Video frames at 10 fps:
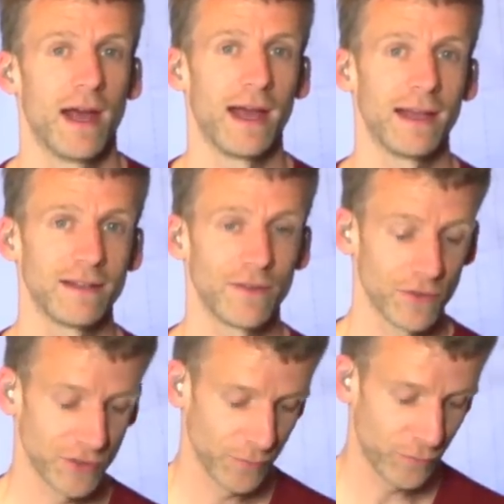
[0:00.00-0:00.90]
And there
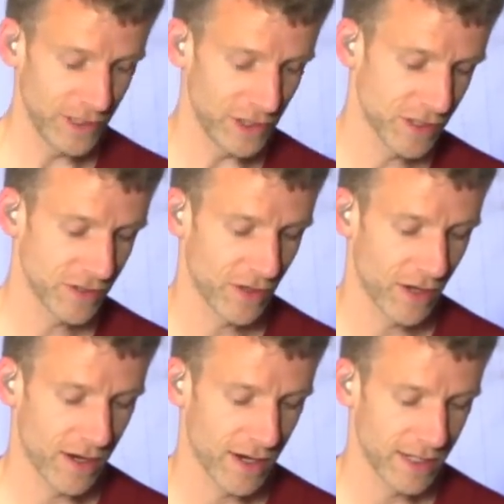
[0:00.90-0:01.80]
are some features that
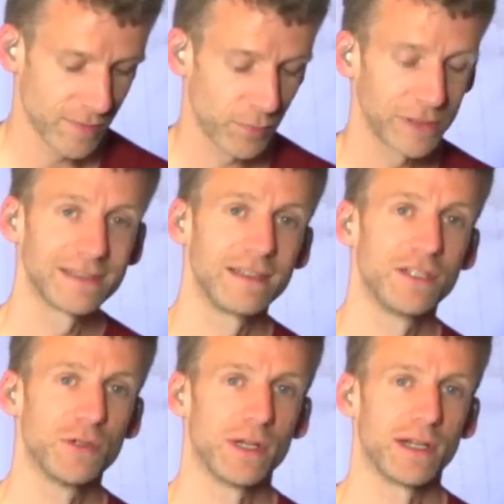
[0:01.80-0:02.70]
I built
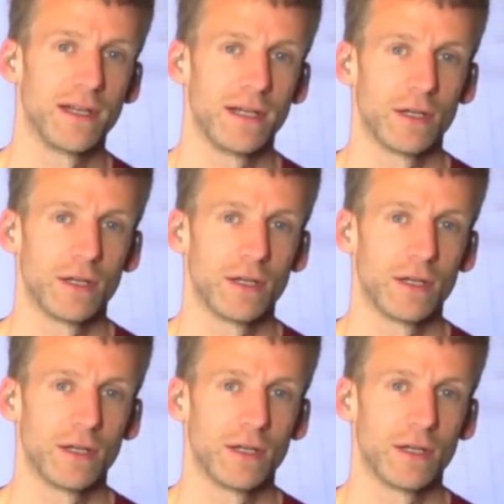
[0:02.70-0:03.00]
into it,